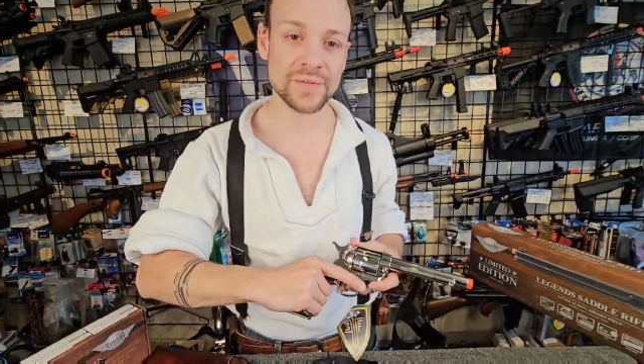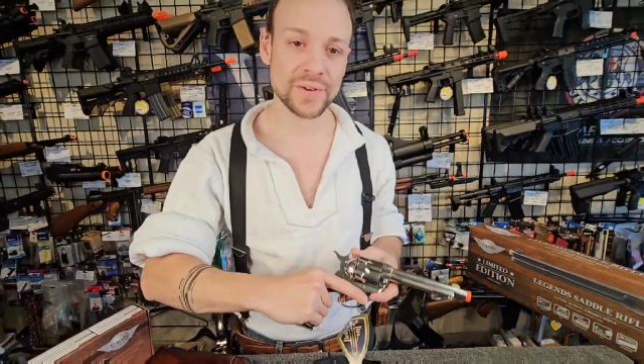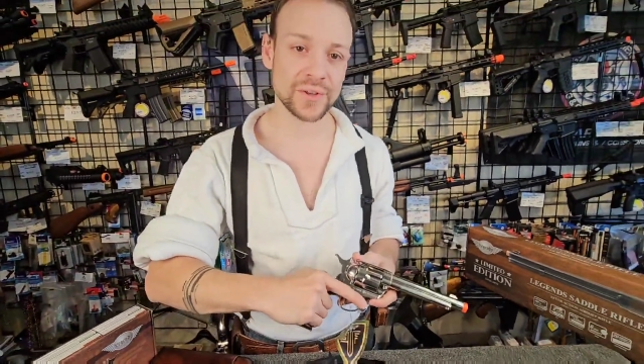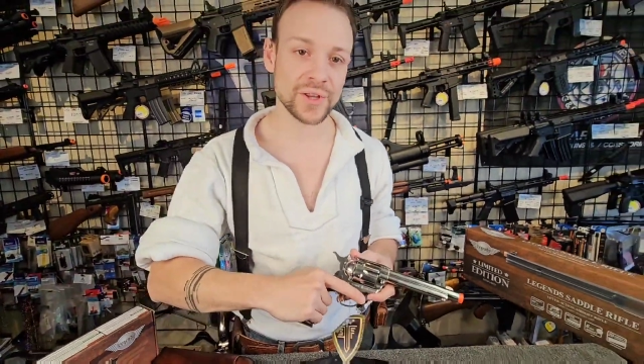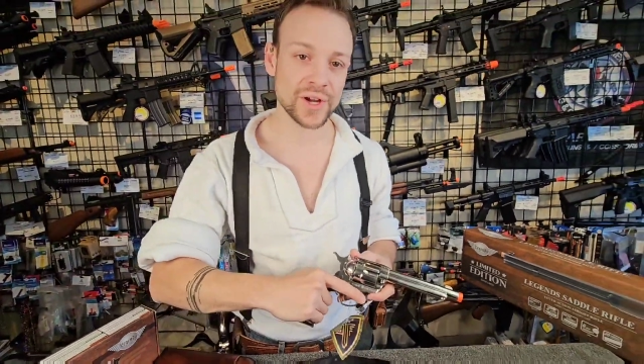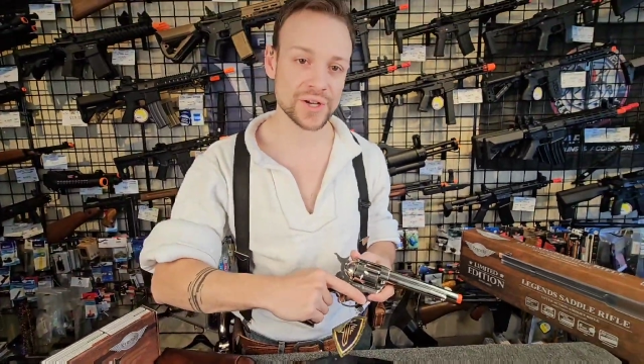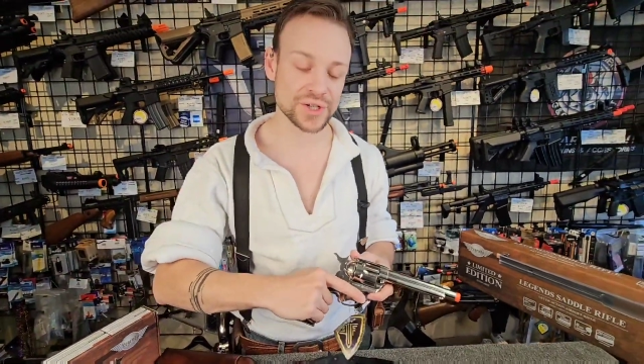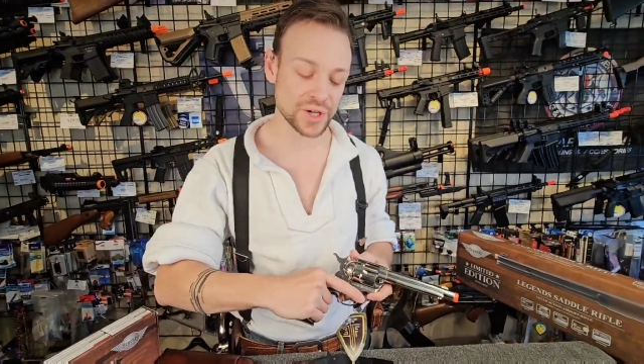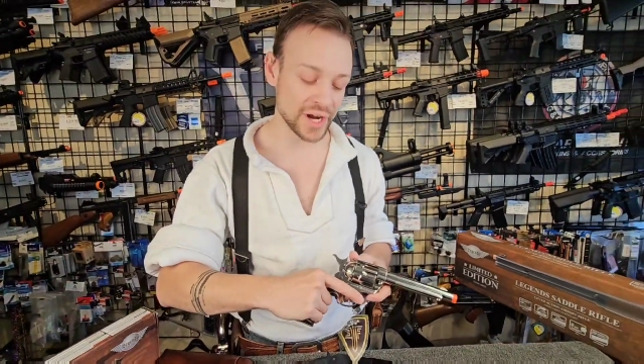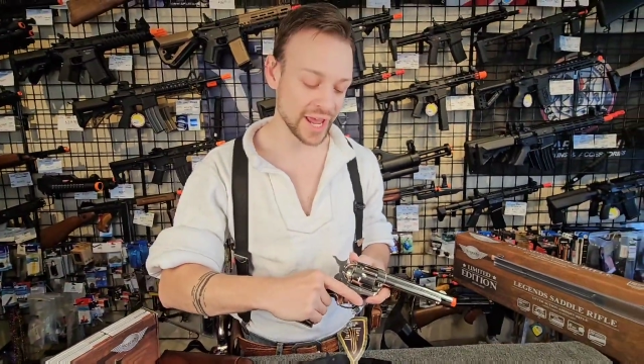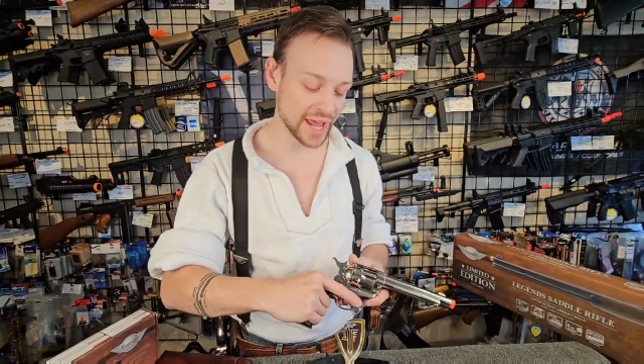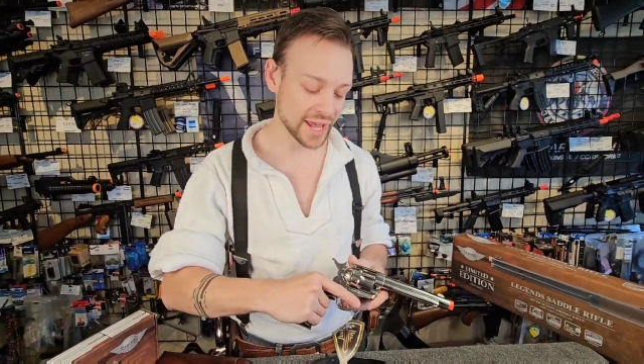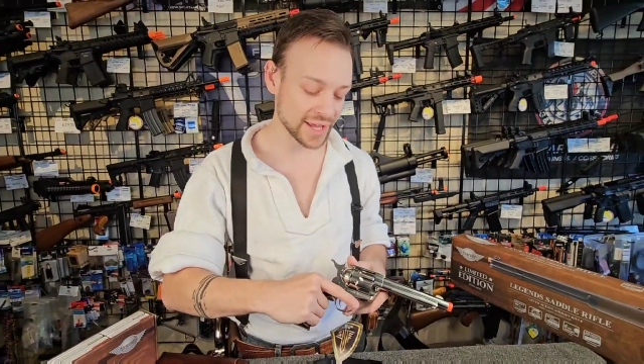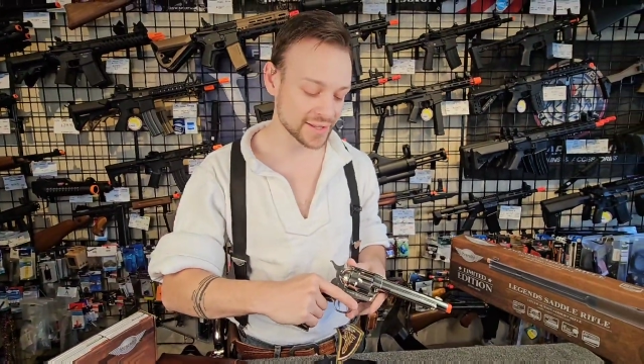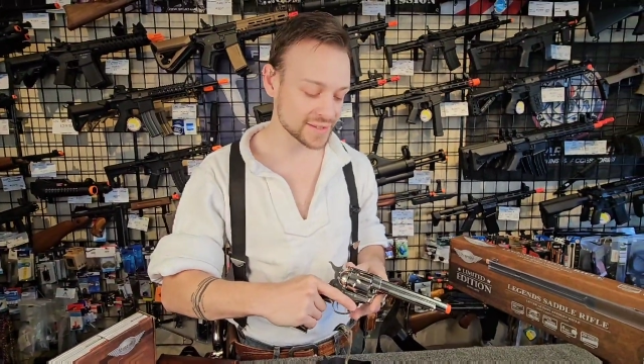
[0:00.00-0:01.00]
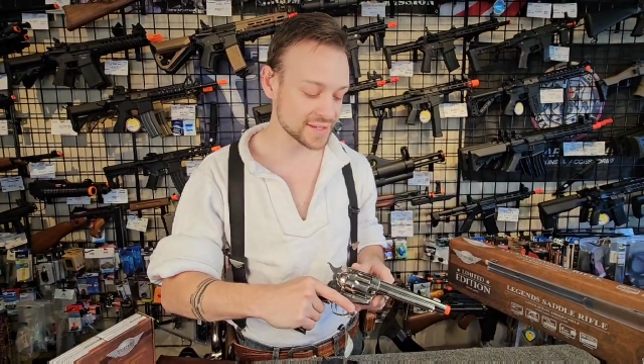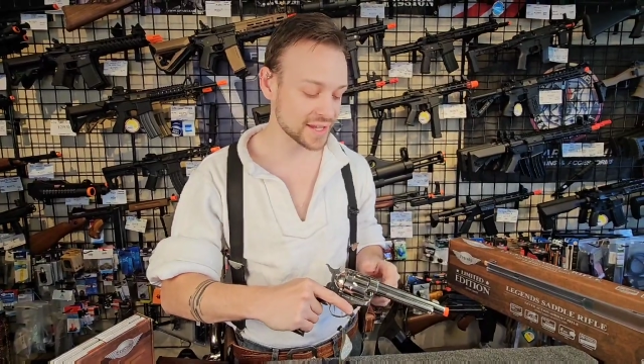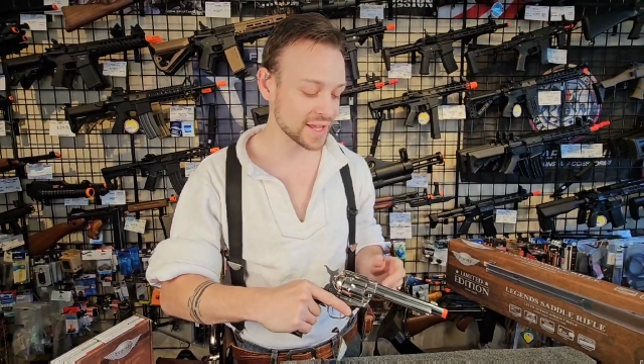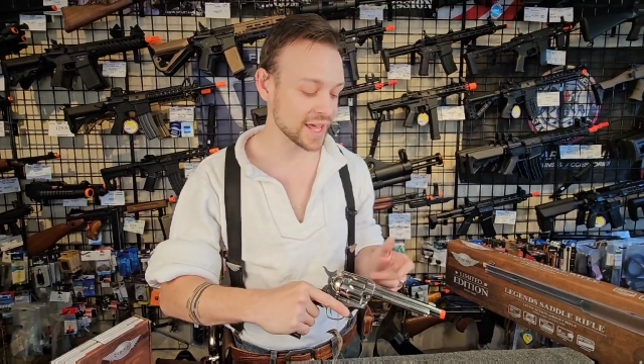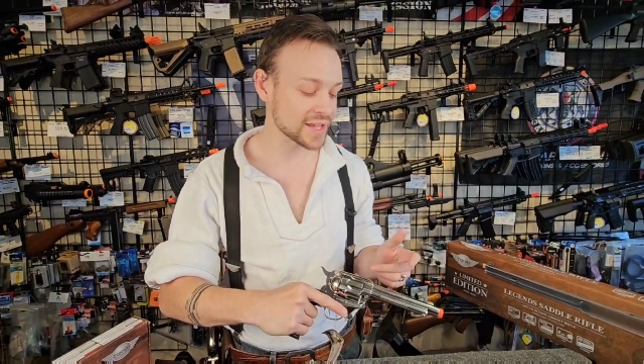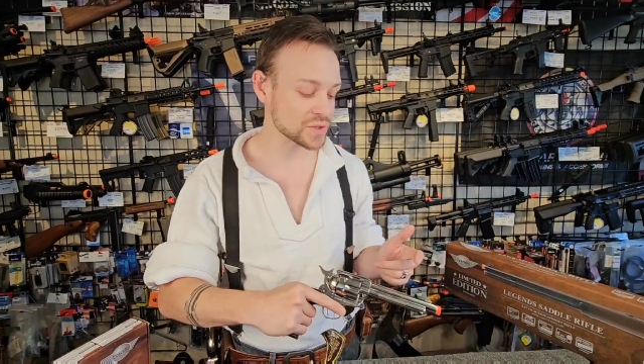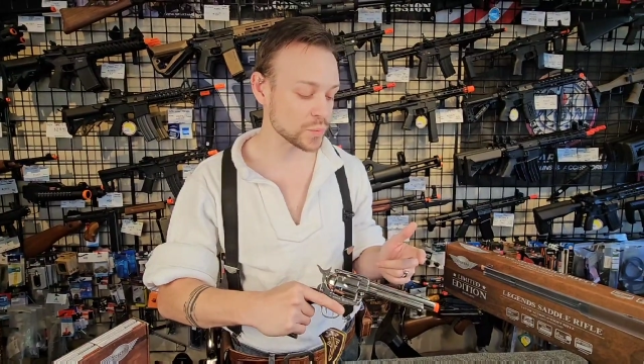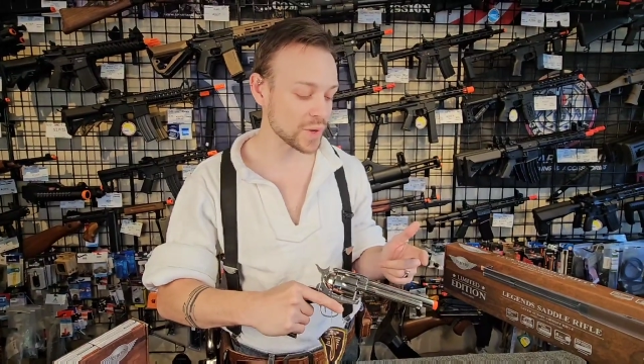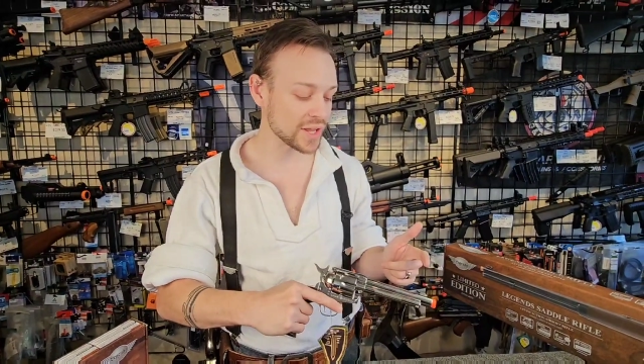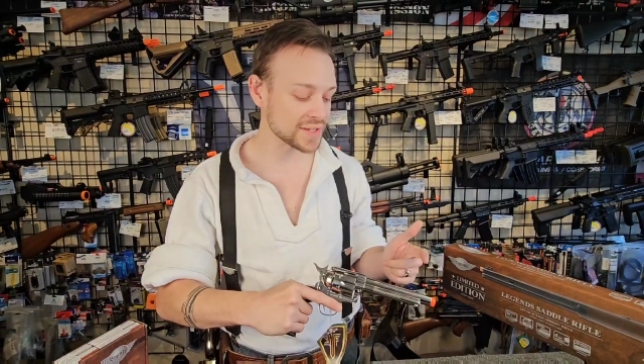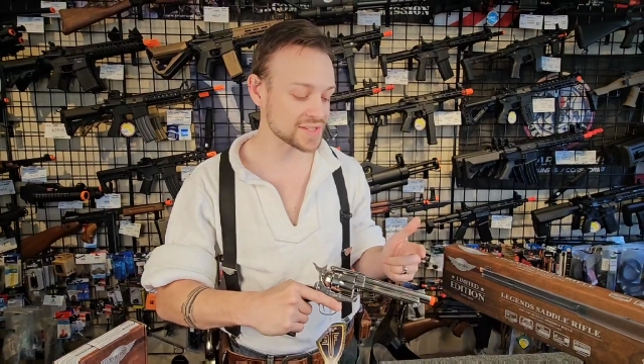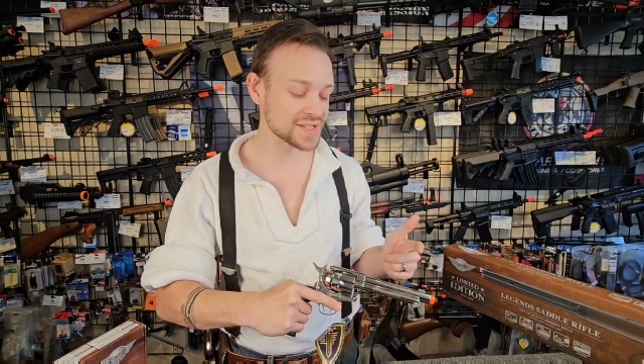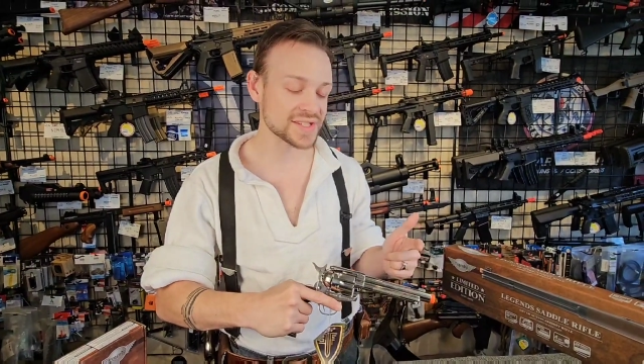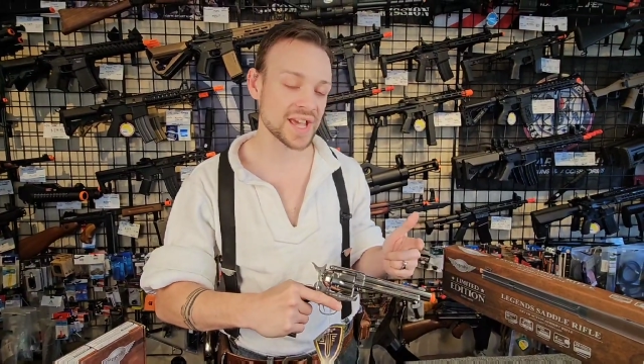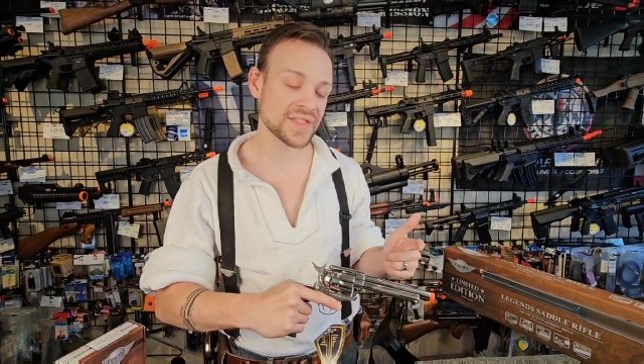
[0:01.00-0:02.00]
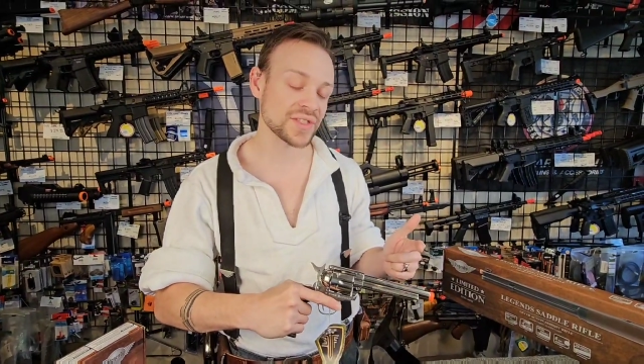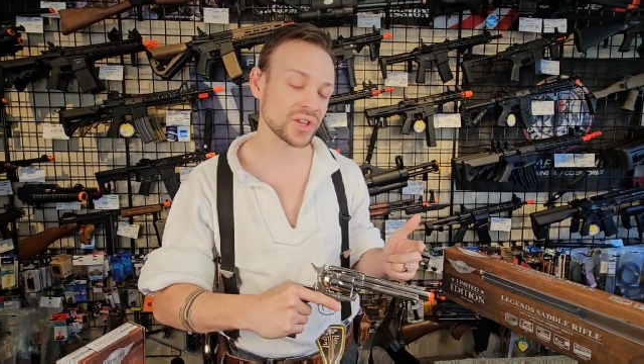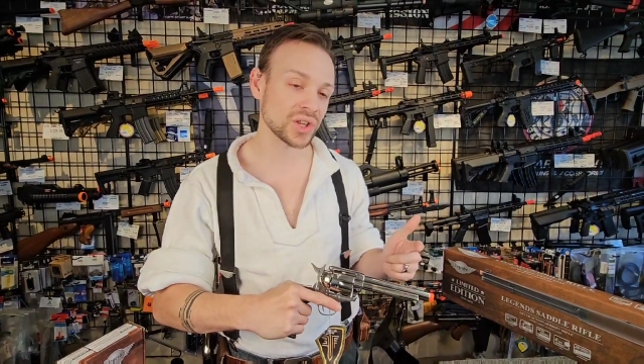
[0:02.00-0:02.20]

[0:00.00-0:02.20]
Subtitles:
for larger hands, as well as it's got the